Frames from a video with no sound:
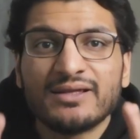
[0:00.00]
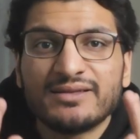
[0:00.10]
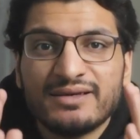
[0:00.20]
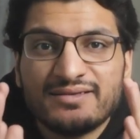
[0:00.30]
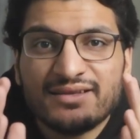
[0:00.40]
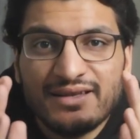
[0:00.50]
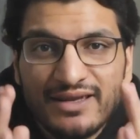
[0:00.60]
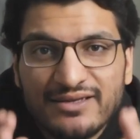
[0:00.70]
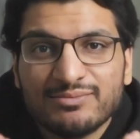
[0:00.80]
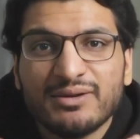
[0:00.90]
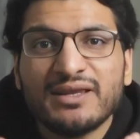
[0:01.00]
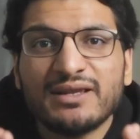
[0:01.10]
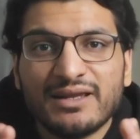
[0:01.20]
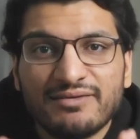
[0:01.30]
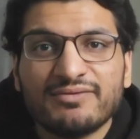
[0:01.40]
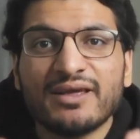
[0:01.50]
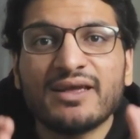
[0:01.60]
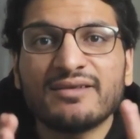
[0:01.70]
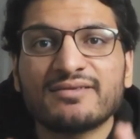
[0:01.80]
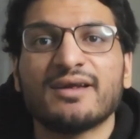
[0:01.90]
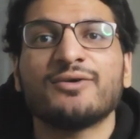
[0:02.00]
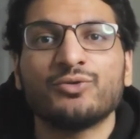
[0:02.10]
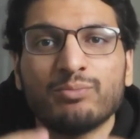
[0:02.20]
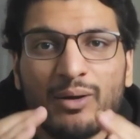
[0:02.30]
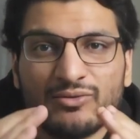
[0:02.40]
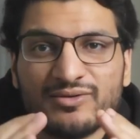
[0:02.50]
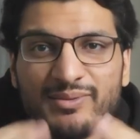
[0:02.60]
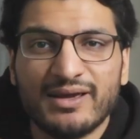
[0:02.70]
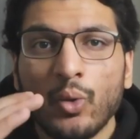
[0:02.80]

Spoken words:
there is a less money left inside to bounce back.